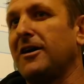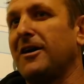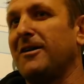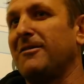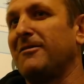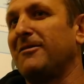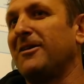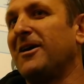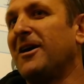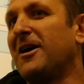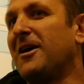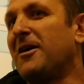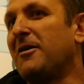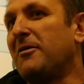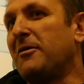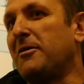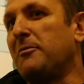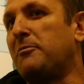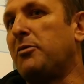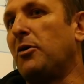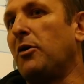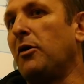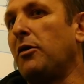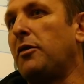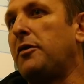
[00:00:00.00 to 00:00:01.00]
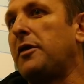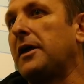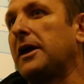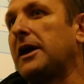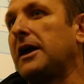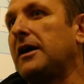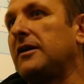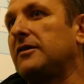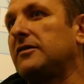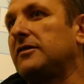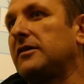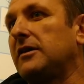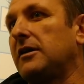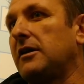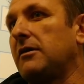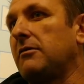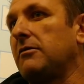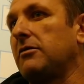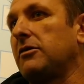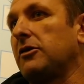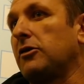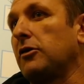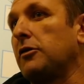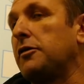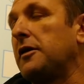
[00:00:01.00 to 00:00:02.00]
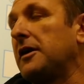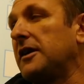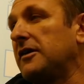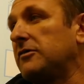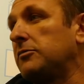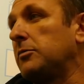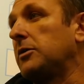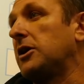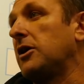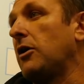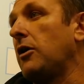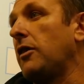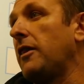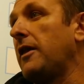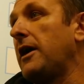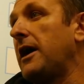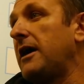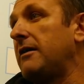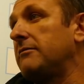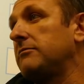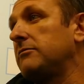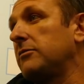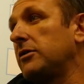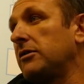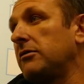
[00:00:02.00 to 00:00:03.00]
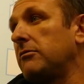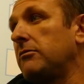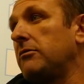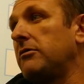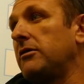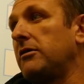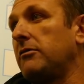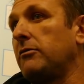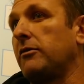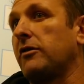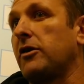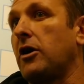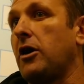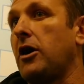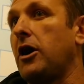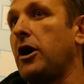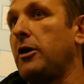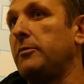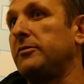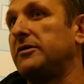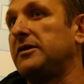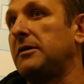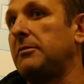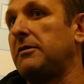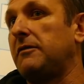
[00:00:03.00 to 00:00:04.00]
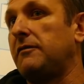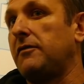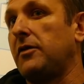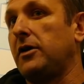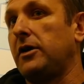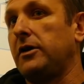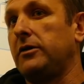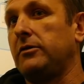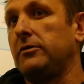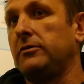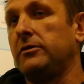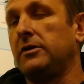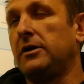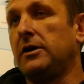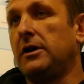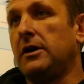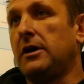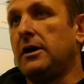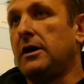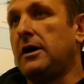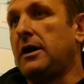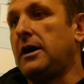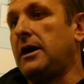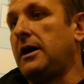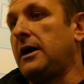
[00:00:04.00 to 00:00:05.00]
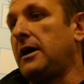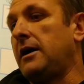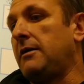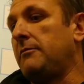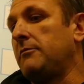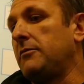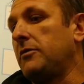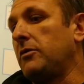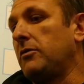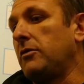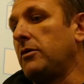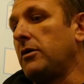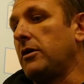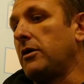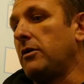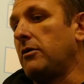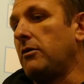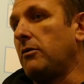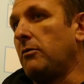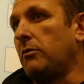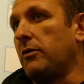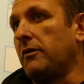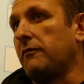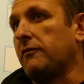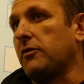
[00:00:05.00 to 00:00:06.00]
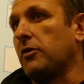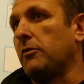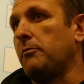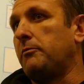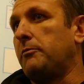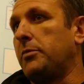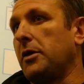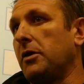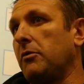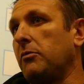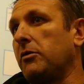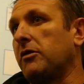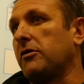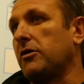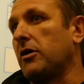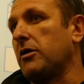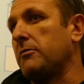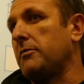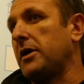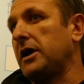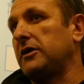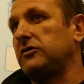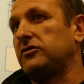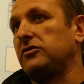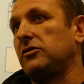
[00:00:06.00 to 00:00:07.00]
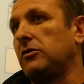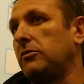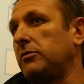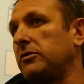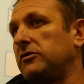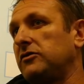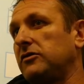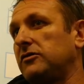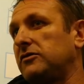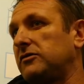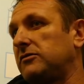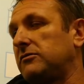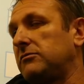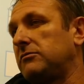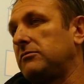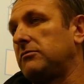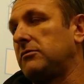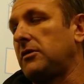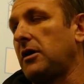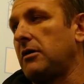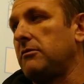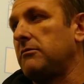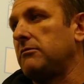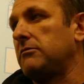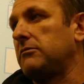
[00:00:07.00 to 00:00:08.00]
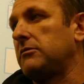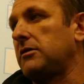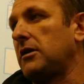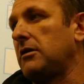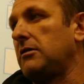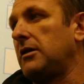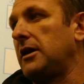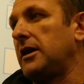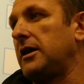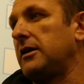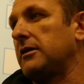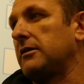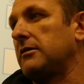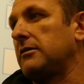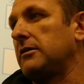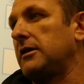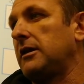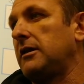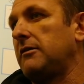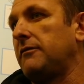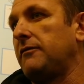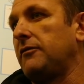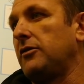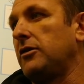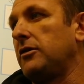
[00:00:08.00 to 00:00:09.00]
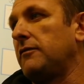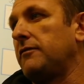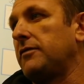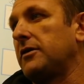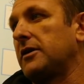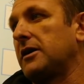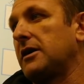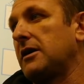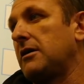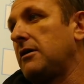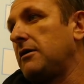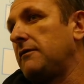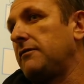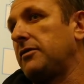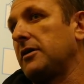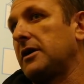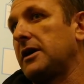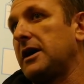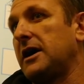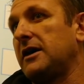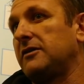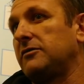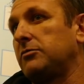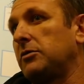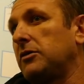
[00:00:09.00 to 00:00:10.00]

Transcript: the important thing is uh, the good thing is we got there. We, we, got a home semi final. Um, we've got, but we've got to make sure we just don't don't let a, let a foot off the off the gas.